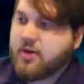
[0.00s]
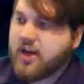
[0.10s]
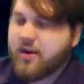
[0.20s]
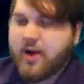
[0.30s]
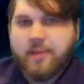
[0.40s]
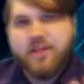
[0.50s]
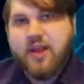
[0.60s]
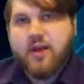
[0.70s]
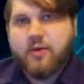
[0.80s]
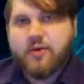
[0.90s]
But anyway,
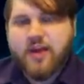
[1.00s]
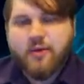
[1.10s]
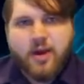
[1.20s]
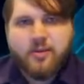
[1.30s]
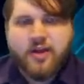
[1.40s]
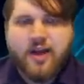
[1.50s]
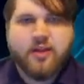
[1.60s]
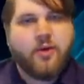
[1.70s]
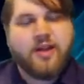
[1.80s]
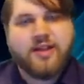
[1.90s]
with that rambling
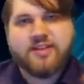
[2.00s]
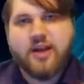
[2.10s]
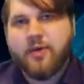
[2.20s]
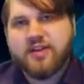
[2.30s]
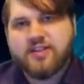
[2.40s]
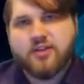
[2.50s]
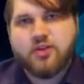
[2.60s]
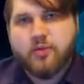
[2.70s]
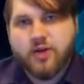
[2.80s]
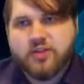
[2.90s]
out of the way, let's not waste
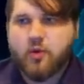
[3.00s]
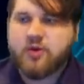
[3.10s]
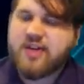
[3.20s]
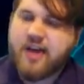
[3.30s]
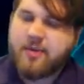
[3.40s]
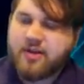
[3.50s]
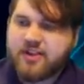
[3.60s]
too much more time.